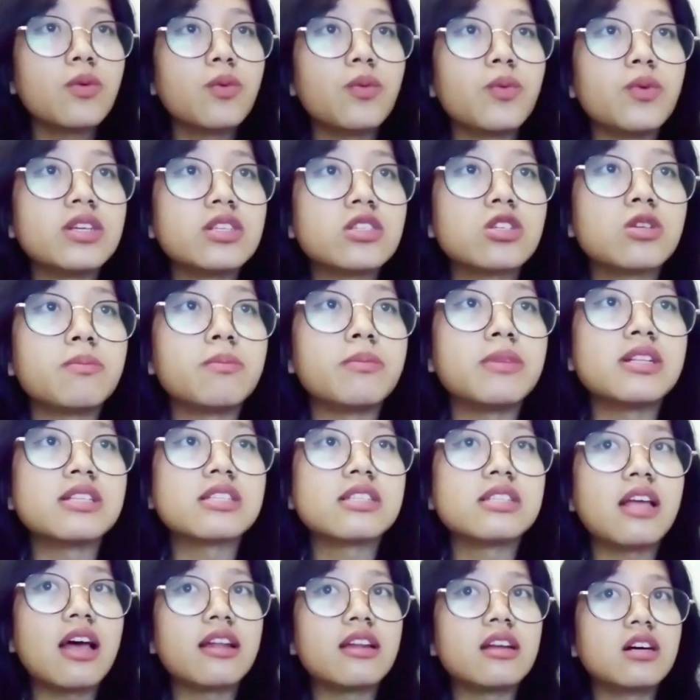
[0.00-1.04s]
which
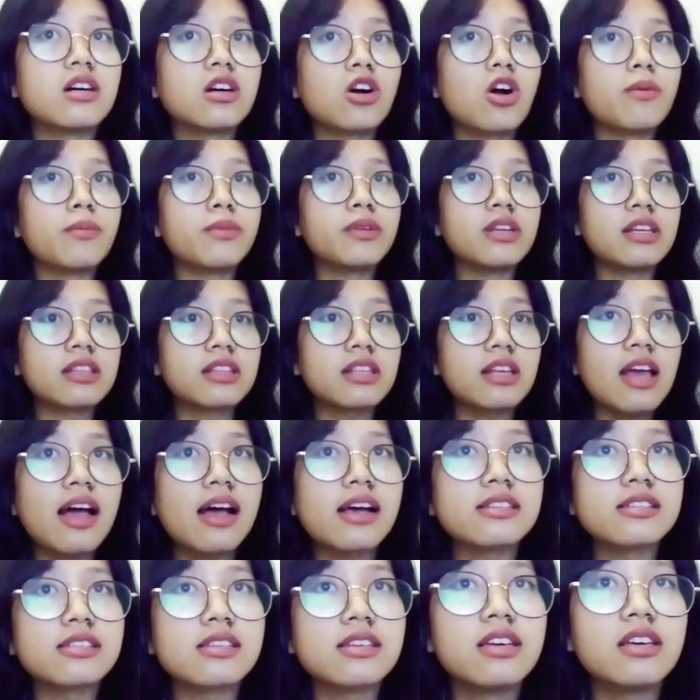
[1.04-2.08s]
means that a community
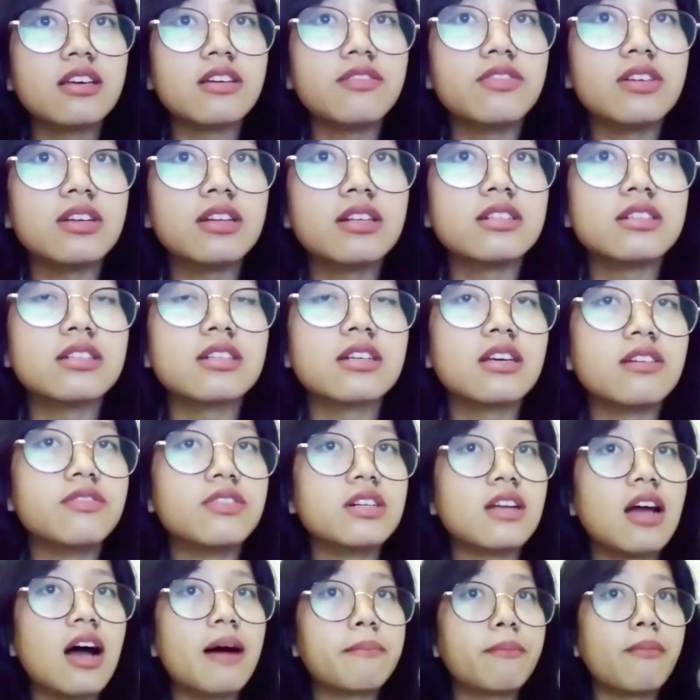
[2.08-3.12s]
has
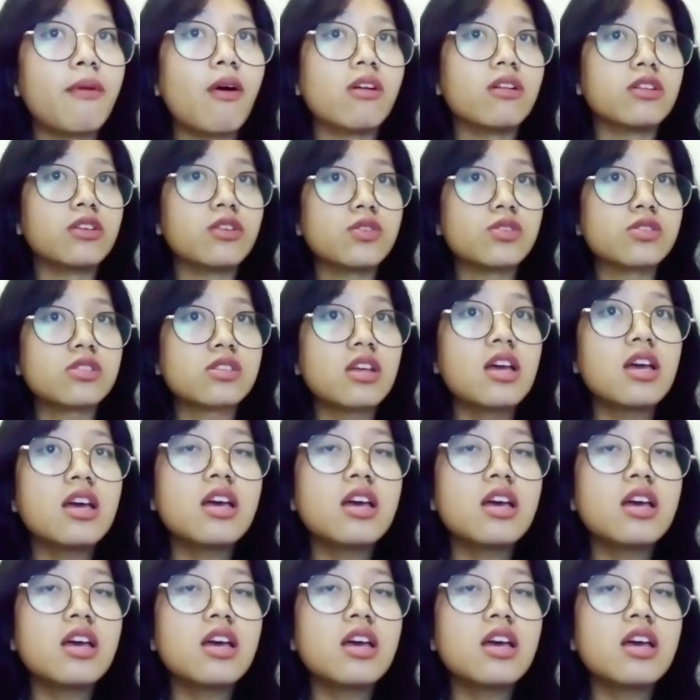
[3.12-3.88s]
given up all use